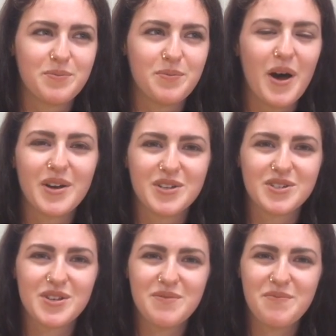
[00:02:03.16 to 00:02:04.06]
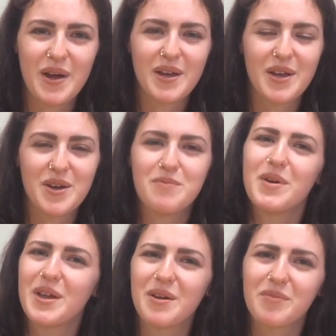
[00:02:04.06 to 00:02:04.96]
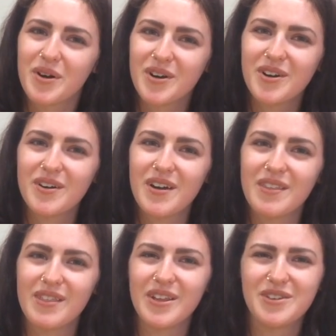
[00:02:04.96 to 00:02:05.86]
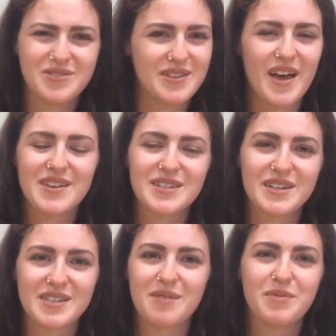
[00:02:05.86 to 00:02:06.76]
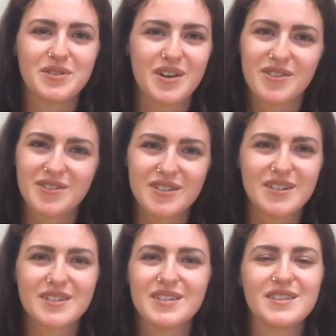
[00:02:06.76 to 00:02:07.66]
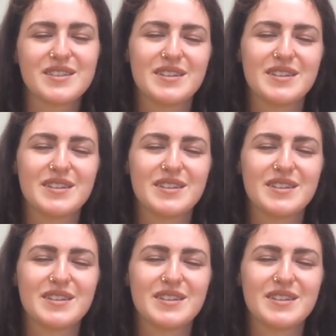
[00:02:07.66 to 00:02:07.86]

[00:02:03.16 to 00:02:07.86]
punish them by committing murder and using that as an example to other citizens?